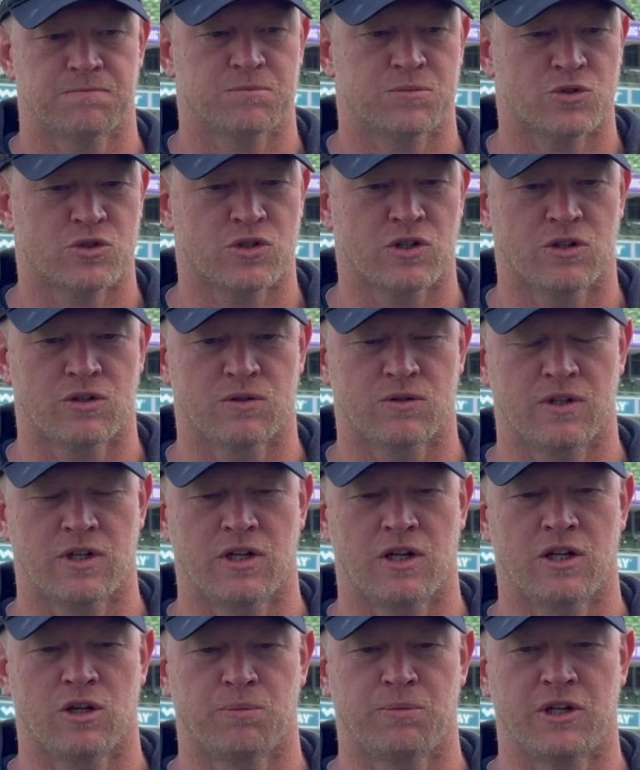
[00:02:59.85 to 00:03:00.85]
So
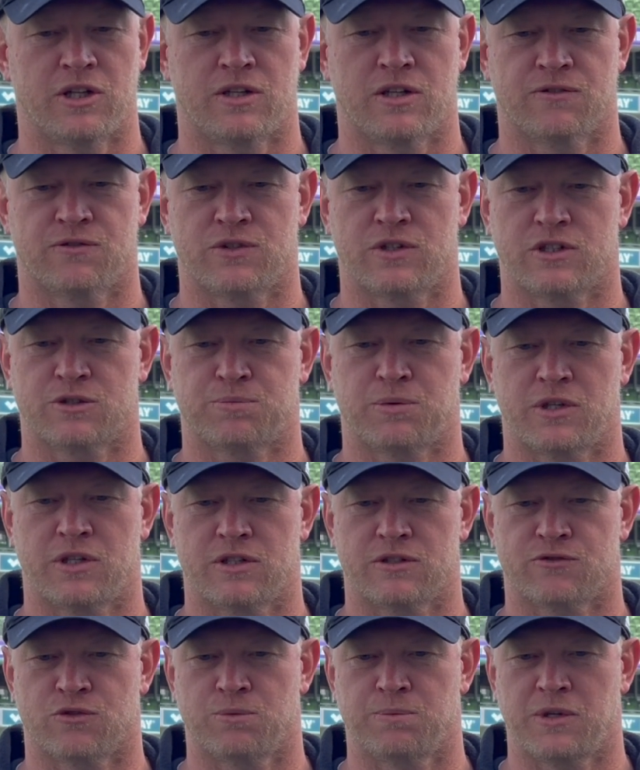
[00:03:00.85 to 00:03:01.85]
it'll be a different
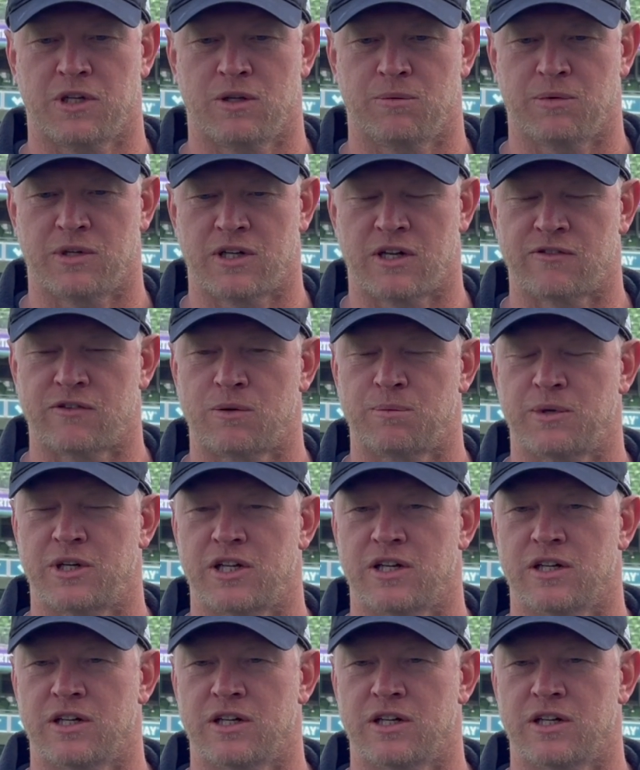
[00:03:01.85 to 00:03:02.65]
experience for me, but everybody